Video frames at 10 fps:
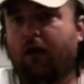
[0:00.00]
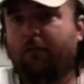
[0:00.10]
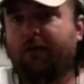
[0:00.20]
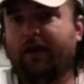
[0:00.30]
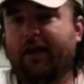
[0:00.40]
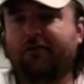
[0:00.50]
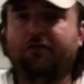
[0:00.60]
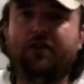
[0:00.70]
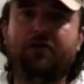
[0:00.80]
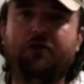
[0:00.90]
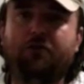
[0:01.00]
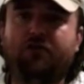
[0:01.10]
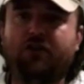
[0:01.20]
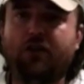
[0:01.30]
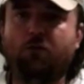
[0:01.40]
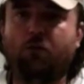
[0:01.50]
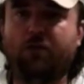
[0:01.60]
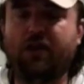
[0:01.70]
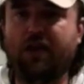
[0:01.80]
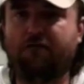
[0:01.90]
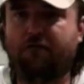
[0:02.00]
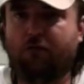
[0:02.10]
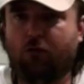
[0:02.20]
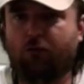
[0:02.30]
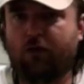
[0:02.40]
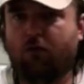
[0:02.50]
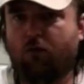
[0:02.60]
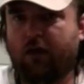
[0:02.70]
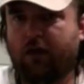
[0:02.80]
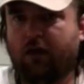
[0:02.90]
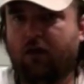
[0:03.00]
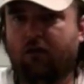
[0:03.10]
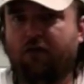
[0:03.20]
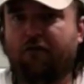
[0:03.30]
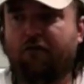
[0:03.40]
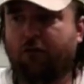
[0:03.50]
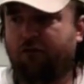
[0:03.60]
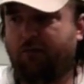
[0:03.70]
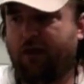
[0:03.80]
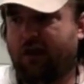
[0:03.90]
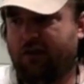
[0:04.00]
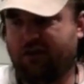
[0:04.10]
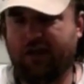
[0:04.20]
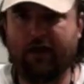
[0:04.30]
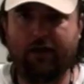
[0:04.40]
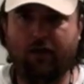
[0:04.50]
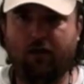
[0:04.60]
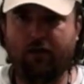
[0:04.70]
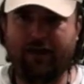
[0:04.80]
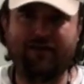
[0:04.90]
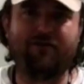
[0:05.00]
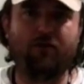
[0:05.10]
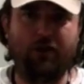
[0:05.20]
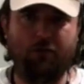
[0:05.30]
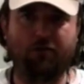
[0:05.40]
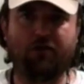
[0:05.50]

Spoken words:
the next video you see will be a full recording of the first page at 8th note equals